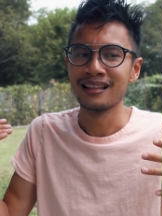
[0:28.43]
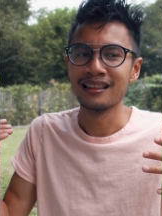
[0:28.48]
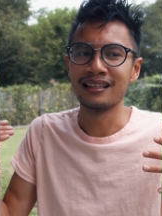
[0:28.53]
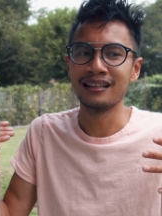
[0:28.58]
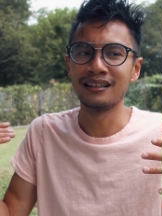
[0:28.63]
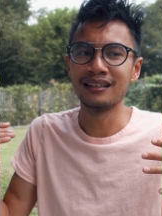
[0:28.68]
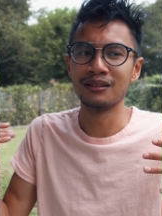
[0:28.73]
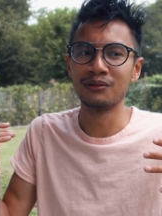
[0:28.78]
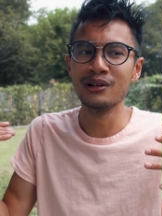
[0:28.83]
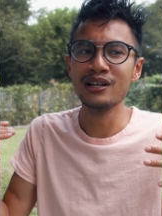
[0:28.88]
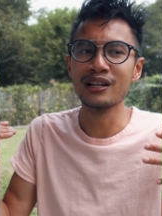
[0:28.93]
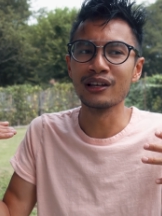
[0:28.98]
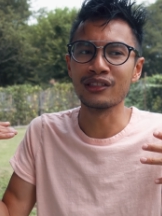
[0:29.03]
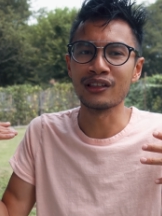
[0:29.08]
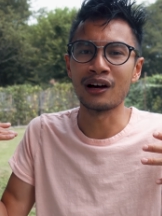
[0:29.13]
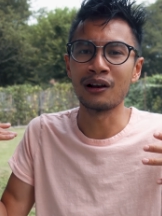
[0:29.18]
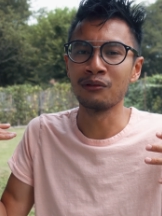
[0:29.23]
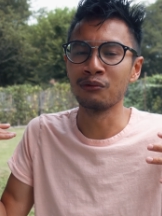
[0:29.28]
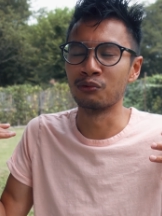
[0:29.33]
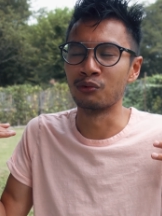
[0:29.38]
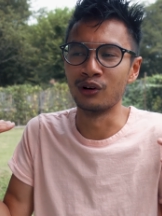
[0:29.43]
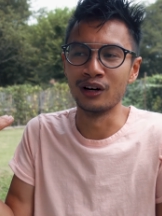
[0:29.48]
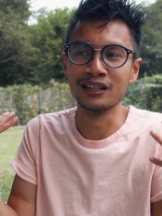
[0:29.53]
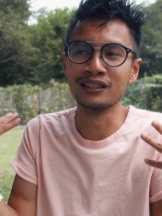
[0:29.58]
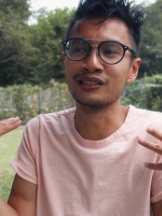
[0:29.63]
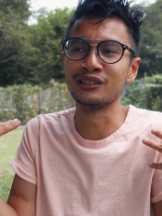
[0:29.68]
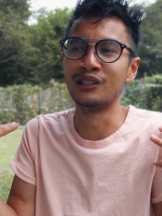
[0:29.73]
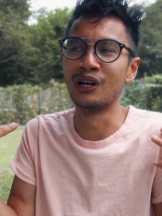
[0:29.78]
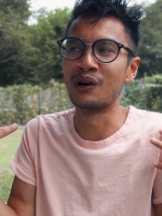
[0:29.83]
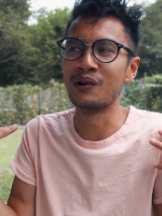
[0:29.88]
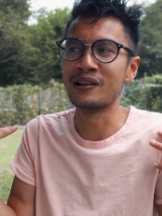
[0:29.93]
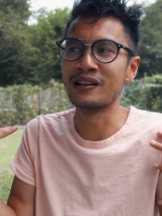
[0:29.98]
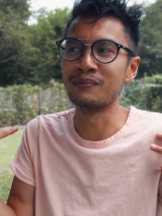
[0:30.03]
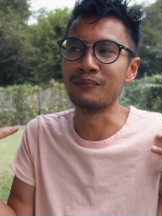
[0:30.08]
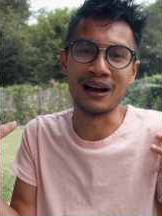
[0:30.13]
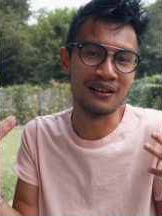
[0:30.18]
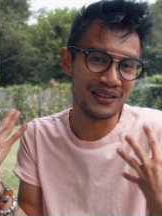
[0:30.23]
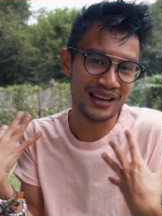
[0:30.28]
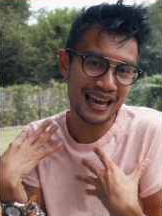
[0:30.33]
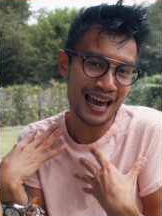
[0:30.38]
readathon runs during
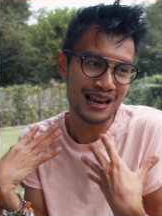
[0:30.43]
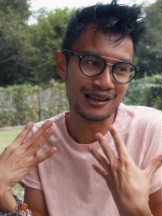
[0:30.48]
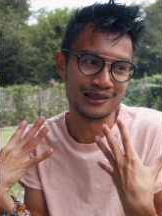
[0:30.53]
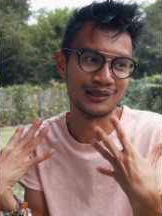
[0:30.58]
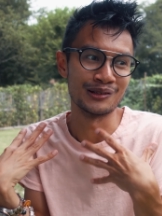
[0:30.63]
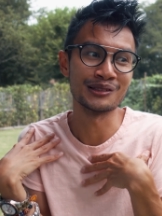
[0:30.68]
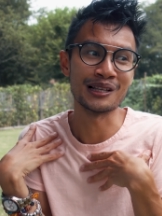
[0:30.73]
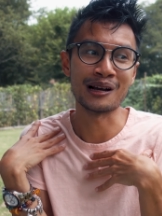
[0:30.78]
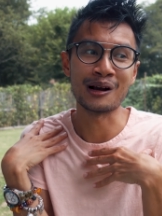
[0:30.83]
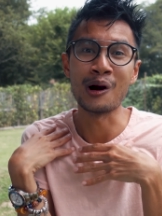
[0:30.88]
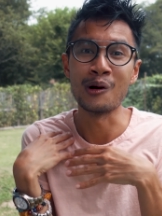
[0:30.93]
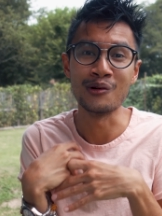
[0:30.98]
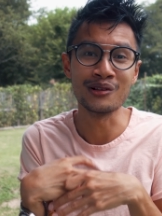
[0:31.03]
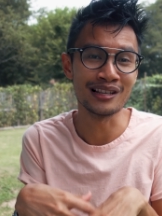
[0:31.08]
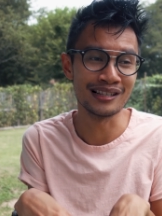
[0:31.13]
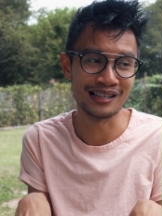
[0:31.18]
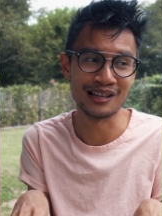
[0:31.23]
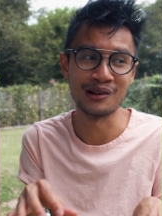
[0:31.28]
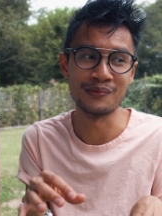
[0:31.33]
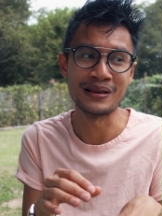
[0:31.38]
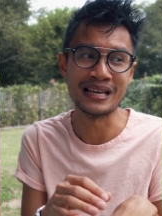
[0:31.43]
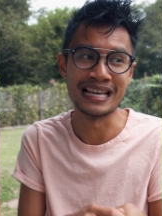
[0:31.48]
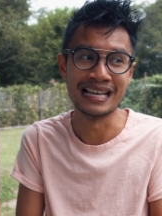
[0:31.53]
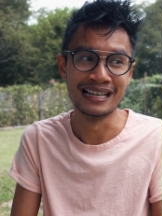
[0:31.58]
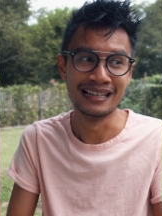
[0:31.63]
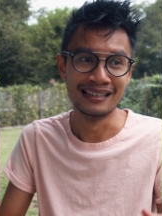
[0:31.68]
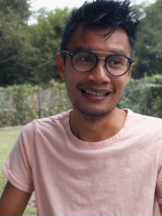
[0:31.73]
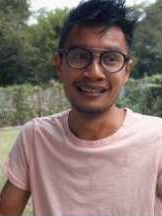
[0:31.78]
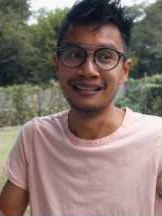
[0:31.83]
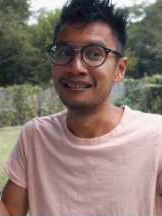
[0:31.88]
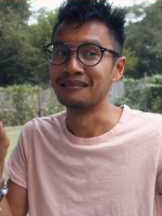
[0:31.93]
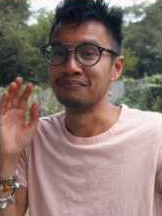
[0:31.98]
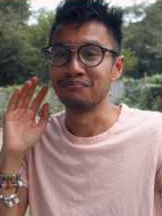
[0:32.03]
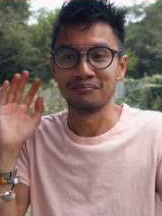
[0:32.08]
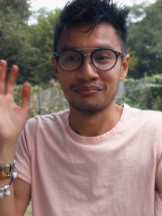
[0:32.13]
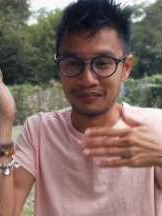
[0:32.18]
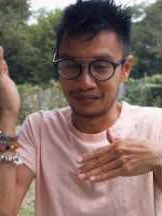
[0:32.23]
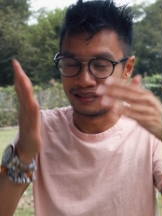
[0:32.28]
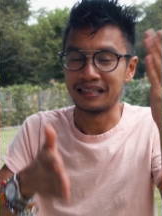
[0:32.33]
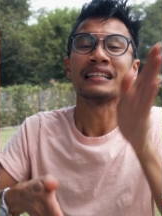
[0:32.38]
my vacation. So I was like, oh, this is gonna be
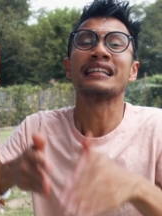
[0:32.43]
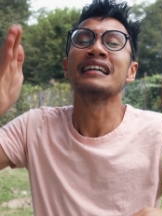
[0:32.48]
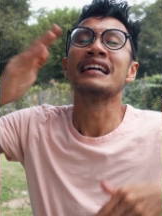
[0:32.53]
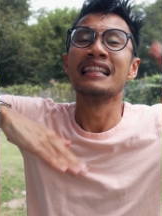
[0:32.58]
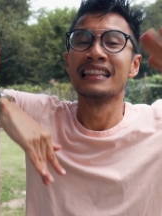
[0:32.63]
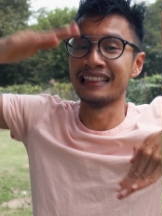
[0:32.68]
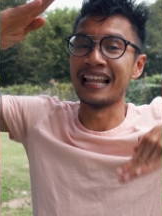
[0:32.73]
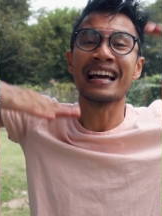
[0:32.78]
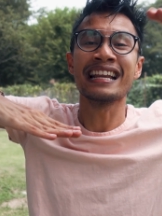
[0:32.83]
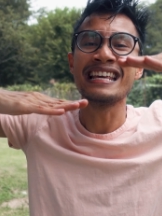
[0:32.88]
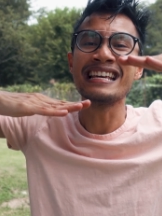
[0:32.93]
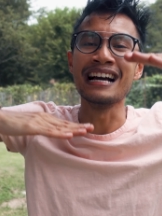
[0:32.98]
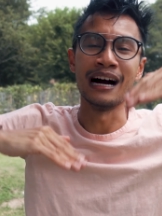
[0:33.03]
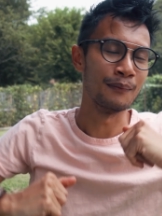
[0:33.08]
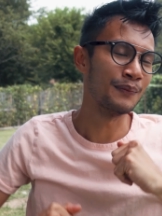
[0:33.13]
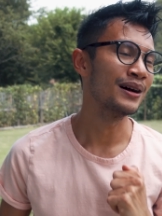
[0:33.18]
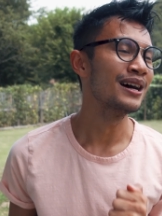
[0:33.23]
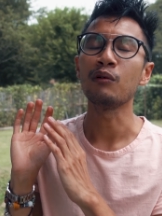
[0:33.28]
lining up.